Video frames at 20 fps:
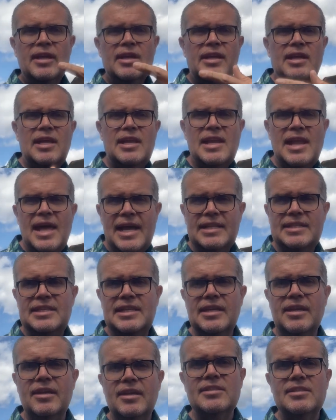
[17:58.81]

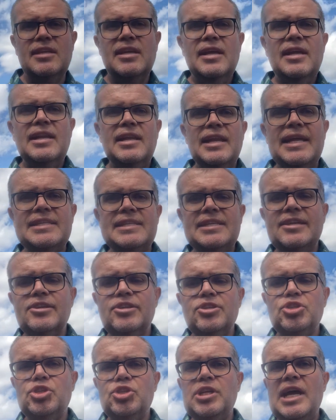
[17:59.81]
connecting us, letting us
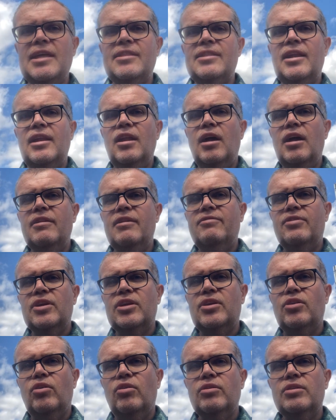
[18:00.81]
share the life
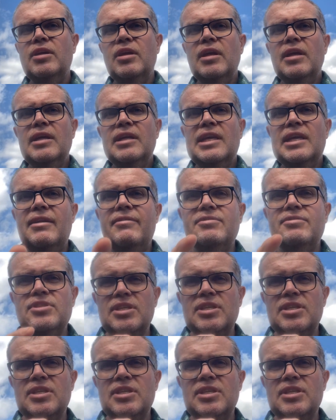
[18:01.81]
that God gives